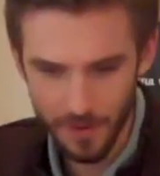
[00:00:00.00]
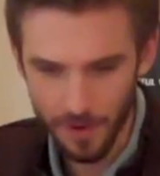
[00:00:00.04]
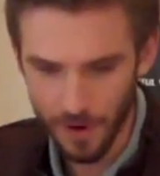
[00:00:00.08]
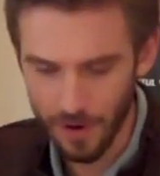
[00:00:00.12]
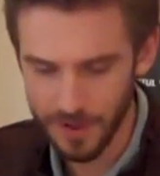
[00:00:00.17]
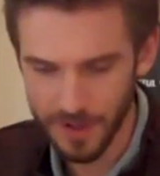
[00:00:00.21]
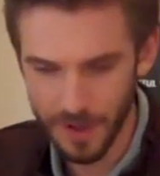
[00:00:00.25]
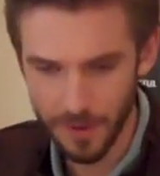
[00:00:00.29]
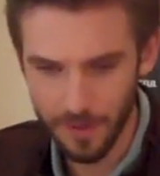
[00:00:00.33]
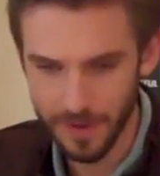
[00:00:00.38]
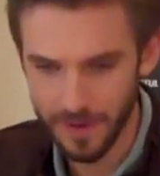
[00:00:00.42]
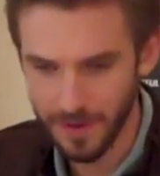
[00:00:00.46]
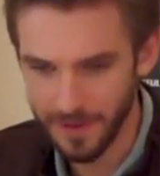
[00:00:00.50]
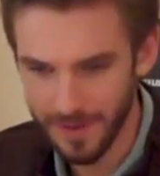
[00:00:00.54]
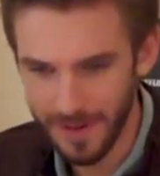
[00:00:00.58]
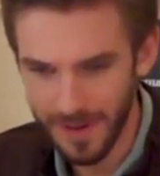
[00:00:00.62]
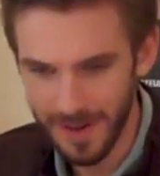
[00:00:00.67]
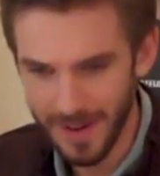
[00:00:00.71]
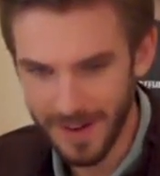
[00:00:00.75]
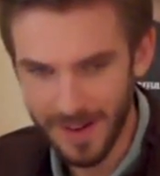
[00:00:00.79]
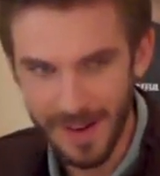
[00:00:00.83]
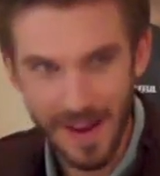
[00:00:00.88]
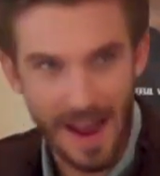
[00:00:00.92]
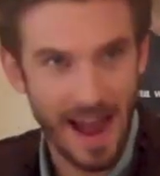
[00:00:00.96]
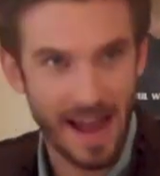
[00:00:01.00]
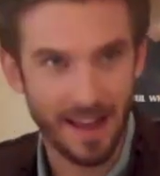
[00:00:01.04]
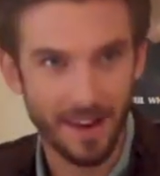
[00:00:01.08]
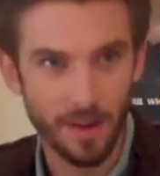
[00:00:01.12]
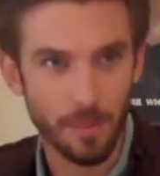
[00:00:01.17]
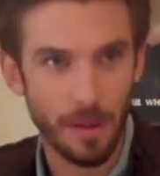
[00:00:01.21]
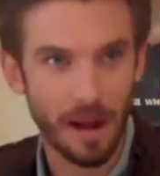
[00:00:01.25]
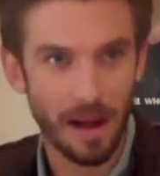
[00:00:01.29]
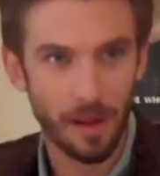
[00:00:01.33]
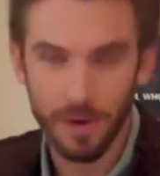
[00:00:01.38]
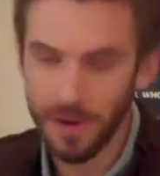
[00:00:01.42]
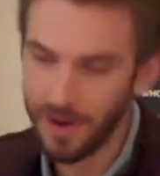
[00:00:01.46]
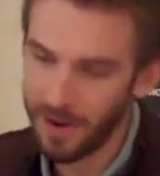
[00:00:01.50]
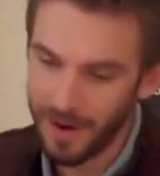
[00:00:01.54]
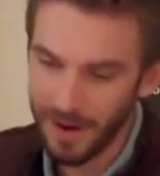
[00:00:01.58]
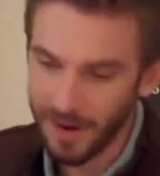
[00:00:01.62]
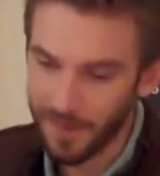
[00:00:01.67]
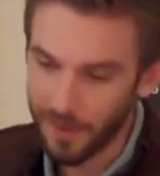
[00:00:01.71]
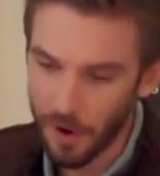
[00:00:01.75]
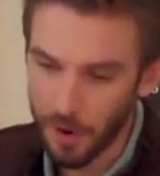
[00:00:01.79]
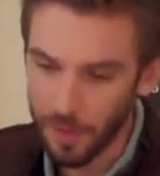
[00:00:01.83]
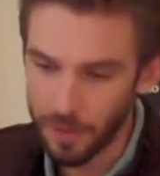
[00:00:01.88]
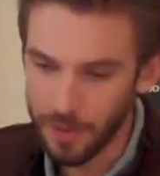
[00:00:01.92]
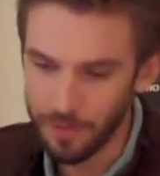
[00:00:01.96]
grows up in Alabama,
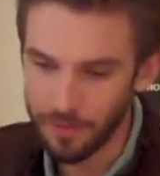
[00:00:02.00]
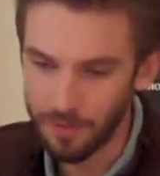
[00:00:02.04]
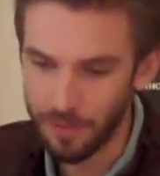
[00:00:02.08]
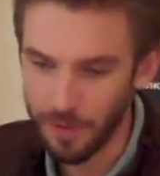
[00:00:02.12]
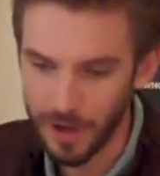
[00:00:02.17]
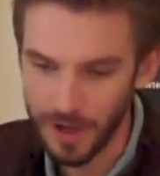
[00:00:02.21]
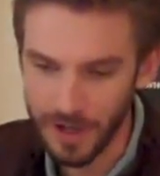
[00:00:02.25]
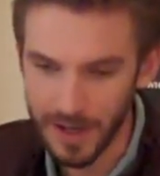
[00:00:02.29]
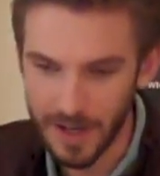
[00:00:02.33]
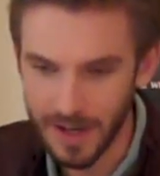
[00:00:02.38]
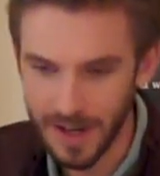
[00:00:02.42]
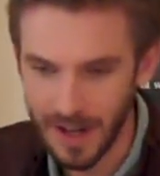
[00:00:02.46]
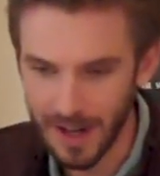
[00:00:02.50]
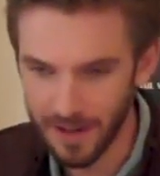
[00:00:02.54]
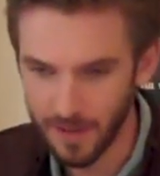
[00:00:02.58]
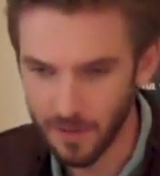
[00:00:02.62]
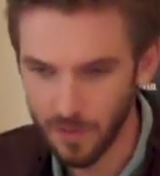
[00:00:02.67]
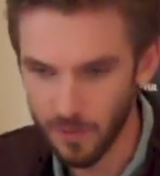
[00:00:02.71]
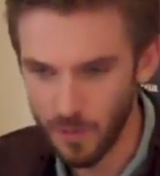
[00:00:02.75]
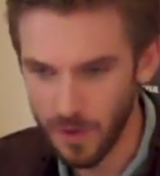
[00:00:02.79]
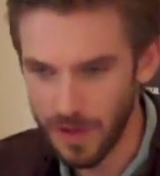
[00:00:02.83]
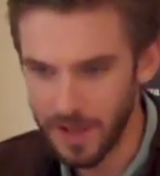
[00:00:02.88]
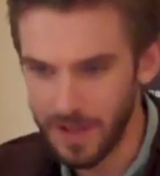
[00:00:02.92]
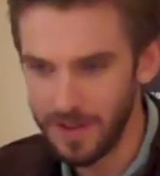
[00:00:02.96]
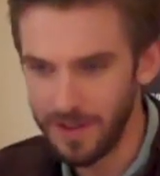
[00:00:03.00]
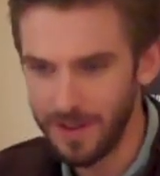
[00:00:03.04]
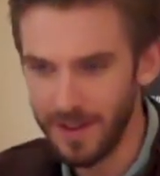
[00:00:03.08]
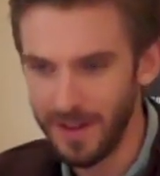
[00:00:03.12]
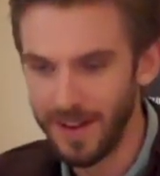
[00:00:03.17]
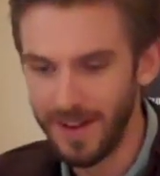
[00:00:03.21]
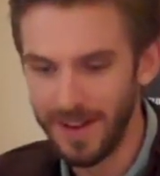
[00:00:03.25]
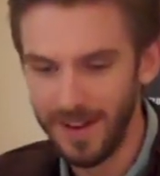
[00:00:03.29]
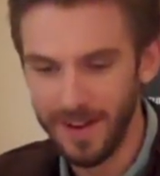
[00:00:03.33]
I grow up in Britain, and we,